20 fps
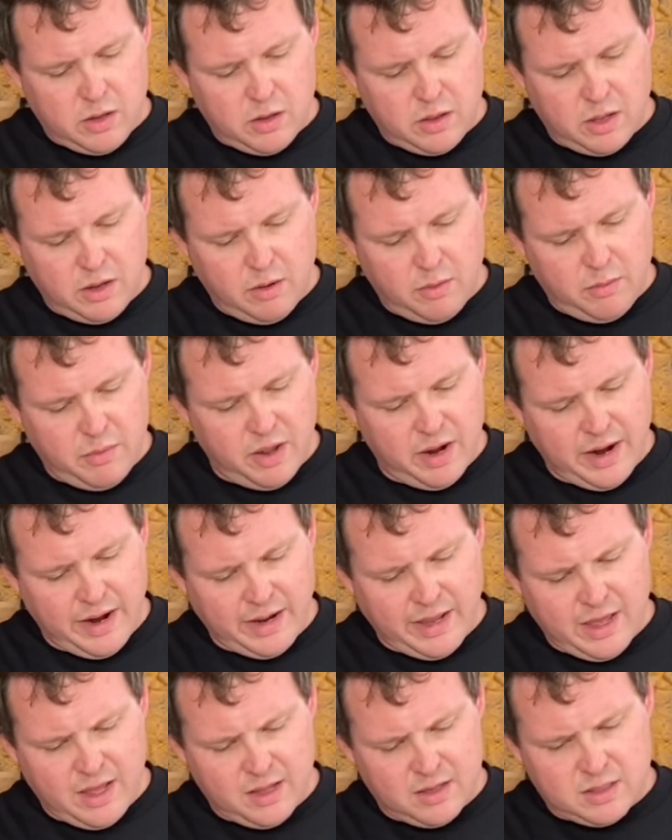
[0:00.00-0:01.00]
them, and I
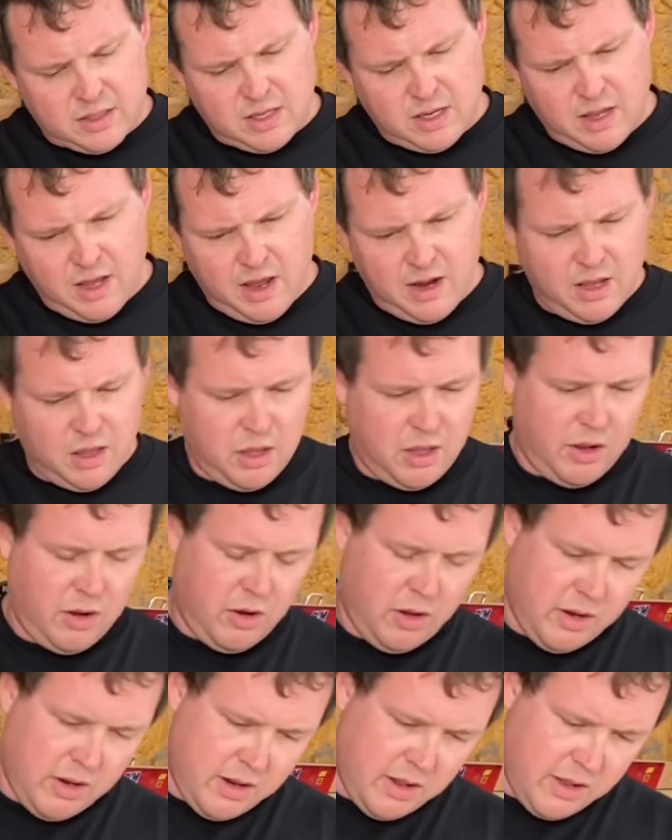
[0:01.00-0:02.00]
can't see anything
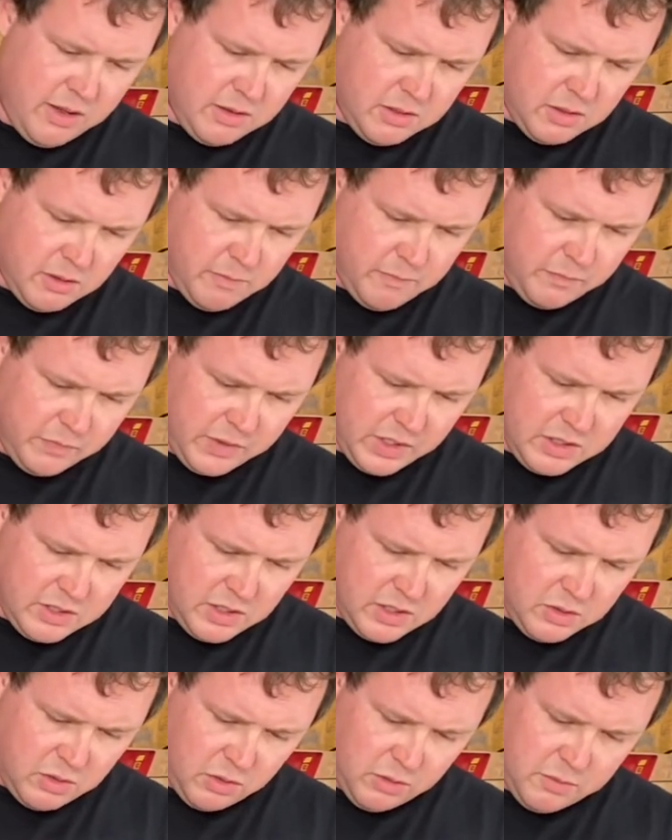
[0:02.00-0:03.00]
on these because
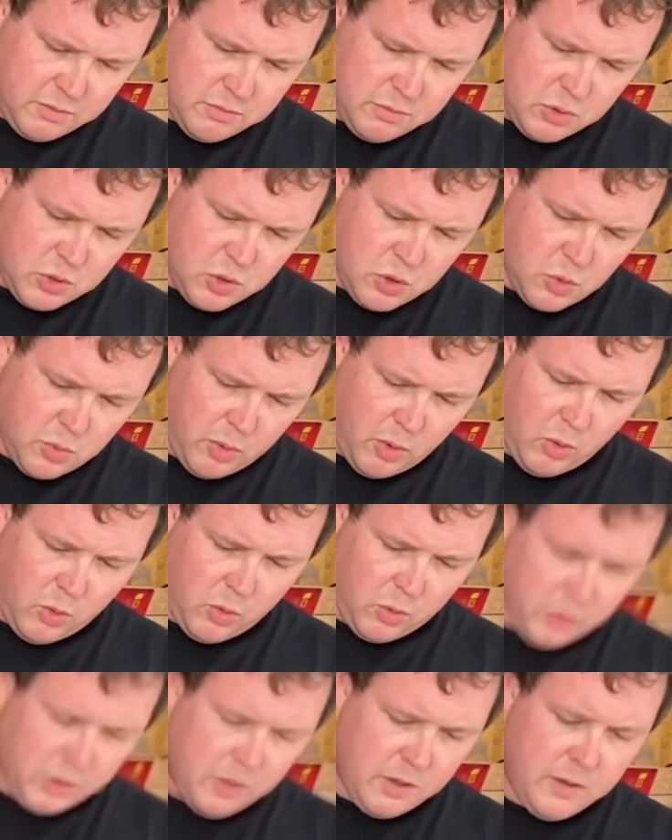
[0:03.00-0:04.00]
these are super
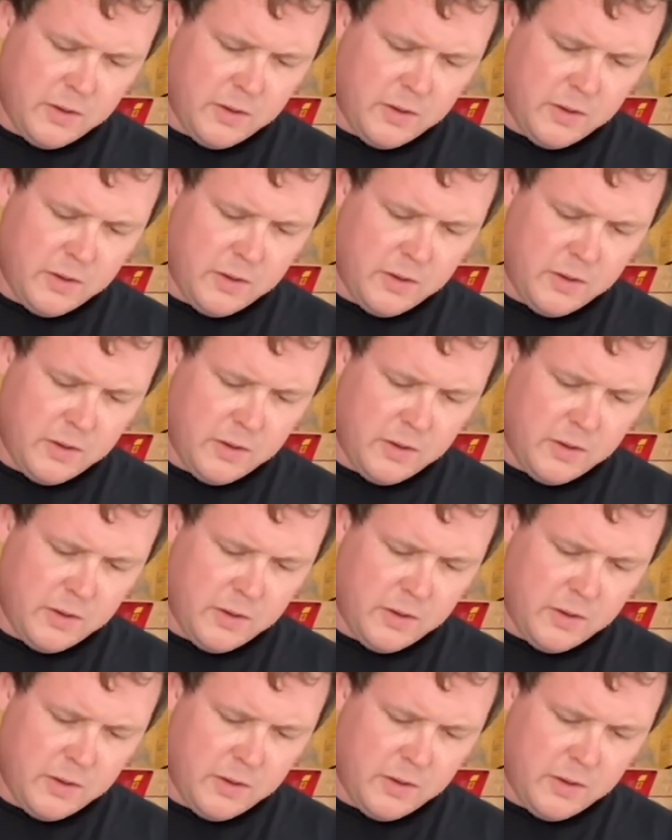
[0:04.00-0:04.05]
old.